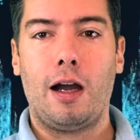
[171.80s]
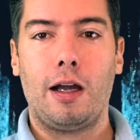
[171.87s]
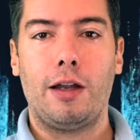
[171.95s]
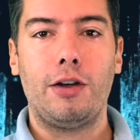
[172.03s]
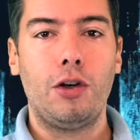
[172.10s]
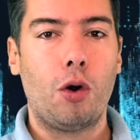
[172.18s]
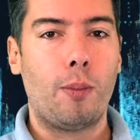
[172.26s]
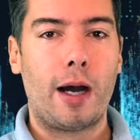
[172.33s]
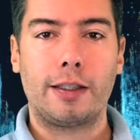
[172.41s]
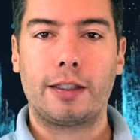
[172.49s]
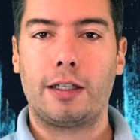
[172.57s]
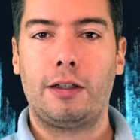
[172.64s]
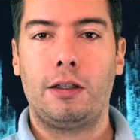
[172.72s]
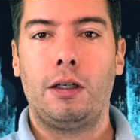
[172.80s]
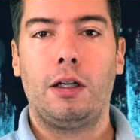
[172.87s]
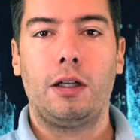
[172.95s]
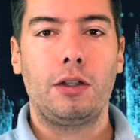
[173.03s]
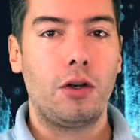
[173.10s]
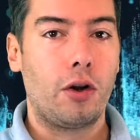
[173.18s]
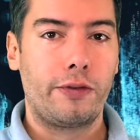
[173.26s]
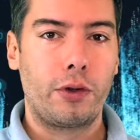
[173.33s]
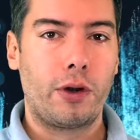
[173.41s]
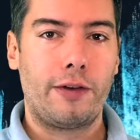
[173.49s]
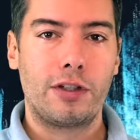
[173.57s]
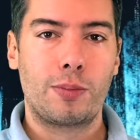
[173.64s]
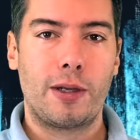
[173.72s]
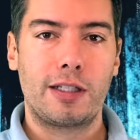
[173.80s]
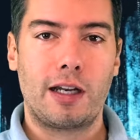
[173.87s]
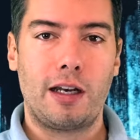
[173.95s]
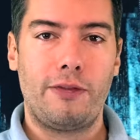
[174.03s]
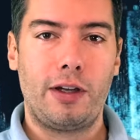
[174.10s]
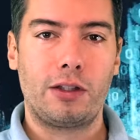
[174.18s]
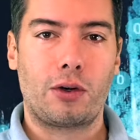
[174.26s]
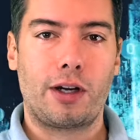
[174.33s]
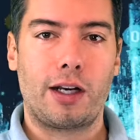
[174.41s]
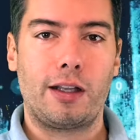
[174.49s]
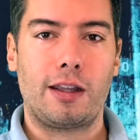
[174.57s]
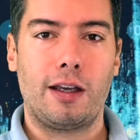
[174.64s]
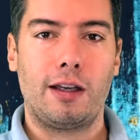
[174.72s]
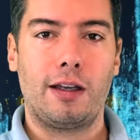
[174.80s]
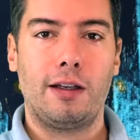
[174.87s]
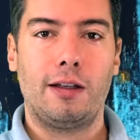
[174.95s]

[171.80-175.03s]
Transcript: no matter, if you have a special event or anything.